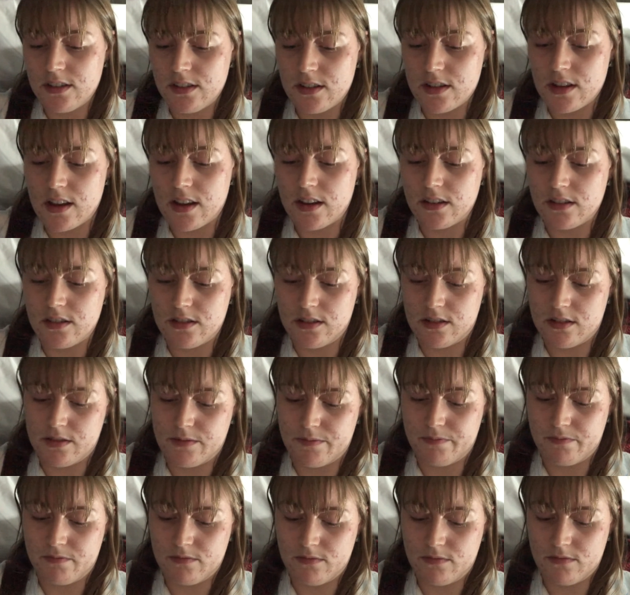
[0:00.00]
And
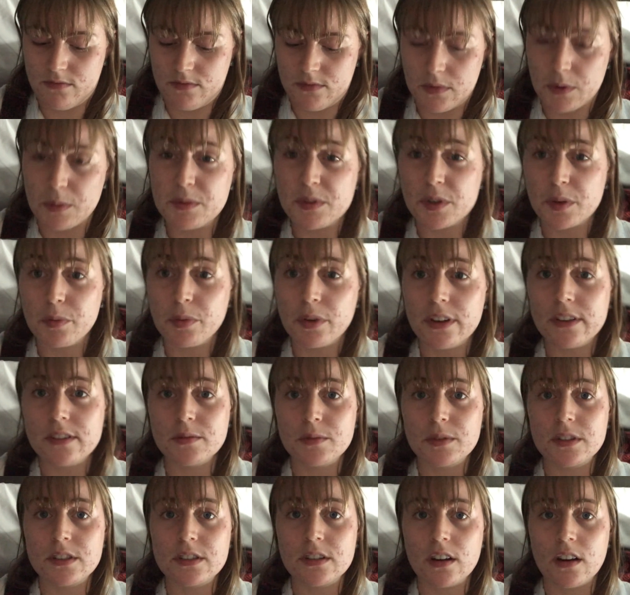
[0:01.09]
I'm just gonna play some
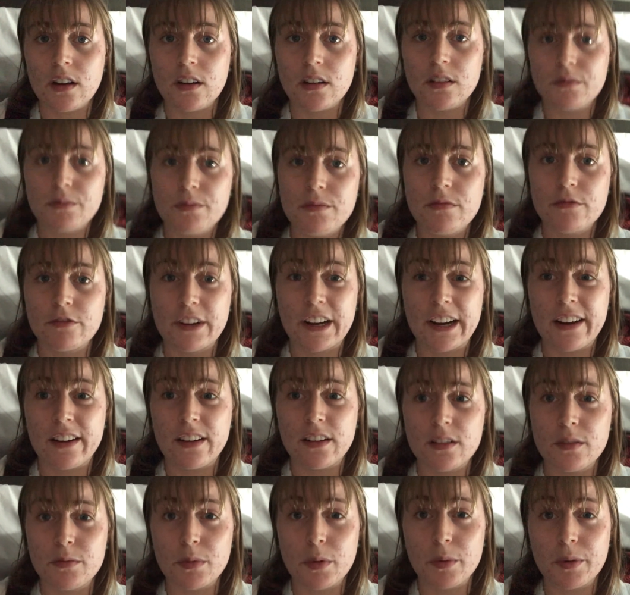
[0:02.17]
guitar, read,
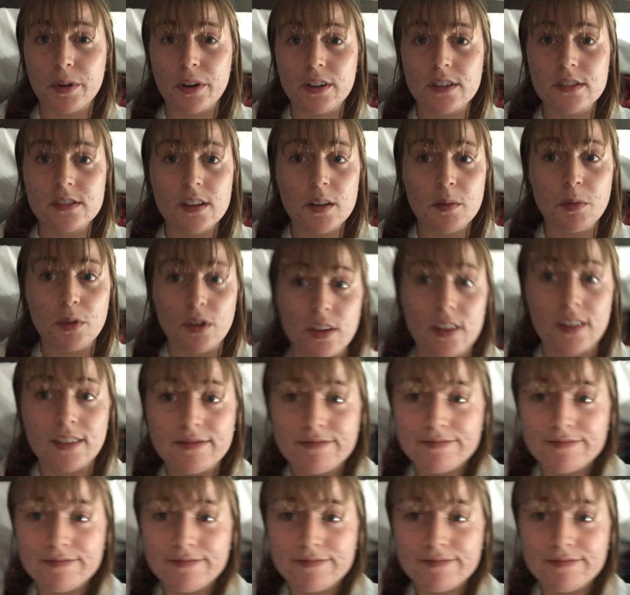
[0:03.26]
and probably go to sleep early.